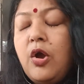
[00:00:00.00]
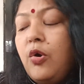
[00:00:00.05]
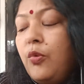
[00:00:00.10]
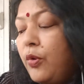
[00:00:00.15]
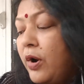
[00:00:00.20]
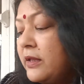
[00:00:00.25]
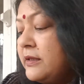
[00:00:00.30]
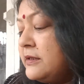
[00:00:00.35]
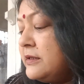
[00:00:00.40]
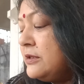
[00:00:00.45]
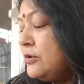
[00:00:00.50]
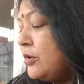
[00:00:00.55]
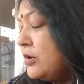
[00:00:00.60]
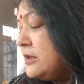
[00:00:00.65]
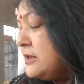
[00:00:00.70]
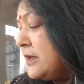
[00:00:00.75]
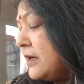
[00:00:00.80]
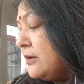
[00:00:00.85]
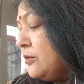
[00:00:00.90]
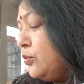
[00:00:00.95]
Once you
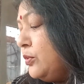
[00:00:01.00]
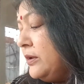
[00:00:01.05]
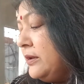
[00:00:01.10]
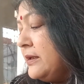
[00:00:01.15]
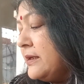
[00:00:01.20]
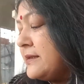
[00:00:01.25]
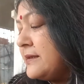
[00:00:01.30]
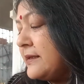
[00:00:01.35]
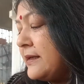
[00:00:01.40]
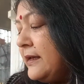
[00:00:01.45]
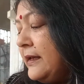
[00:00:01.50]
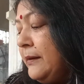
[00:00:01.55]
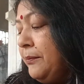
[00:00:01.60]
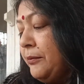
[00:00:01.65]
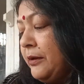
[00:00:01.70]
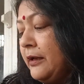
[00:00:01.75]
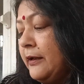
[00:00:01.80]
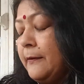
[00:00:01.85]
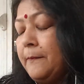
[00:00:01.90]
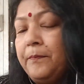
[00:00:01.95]
are done with the
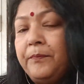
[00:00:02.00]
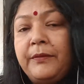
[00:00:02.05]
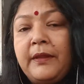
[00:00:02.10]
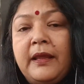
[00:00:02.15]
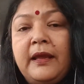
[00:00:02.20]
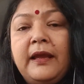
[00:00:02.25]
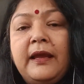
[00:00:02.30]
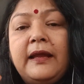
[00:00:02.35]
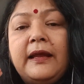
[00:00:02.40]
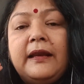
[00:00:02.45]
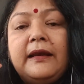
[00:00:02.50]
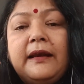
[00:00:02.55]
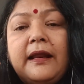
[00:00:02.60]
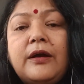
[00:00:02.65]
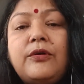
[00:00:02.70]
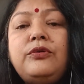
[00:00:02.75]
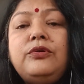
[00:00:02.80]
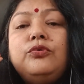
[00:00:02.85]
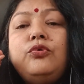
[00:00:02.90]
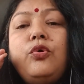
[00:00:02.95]
skimming,
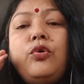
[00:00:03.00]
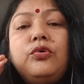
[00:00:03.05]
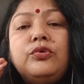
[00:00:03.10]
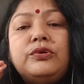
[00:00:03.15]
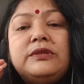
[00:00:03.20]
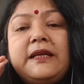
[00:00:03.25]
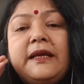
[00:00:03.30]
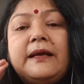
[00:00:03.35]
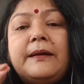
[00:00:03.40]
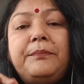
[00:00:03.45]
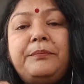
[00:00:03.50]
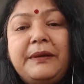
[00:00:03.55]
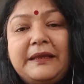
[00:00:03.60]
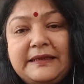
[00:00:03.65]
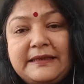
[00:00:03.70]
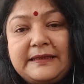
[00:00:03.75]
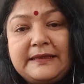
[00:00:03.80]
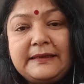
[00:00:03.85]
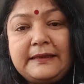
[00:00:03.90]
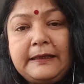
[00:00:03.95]
now you take a
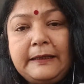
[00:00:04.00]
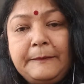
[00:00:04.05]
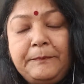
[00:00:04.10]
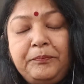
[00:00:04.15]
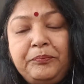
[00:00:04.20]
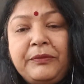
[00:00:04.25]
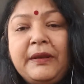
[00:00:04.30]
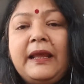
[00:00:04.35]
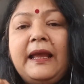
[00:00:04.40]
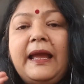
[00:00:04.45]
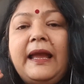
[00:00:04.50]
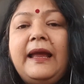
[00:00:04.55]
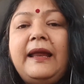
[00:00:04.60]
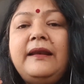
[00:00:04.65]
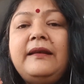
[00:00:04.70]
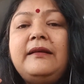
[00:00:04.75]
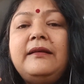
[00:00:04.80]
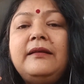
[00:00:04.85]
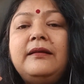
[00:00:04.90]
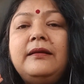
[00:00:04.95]
pencil,
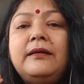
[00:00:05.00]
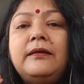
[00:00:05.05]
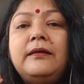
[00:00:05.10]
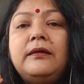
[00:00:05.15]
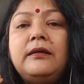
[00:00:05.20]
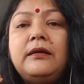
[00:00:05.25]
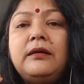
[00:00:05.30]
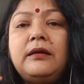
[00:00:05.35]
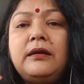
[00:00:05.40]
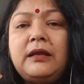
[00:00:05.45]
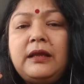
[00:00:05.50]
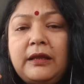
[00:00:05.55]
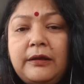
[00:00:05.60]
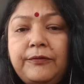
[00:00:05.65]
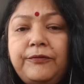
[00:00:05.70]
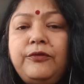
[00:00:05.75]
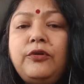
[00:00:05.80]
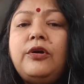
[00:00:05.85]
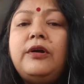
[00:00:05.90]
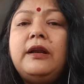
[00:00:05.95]
and
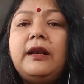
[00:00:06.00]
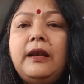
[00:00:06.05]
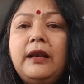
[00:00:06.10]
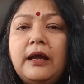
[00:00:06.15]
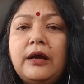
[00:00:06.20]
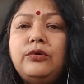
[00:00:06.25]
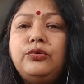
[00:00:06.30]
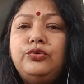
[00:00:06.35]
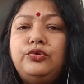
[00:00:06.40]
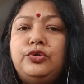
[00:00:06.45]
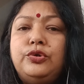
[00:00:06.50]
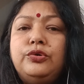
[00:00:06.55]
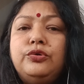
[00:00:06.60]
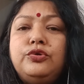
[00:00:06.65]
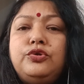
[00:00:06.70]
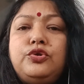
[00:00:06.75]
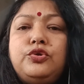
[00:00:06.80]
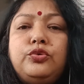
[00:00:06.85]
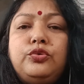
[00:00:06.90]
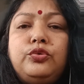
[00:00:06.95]
if you're allowed
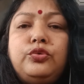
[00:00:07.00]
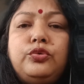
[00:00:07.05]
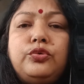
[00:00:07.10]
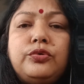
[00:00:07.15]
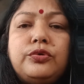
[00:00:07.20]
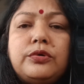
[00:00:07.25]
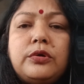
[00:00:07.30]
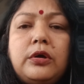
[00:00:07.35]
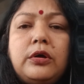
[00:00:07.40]
to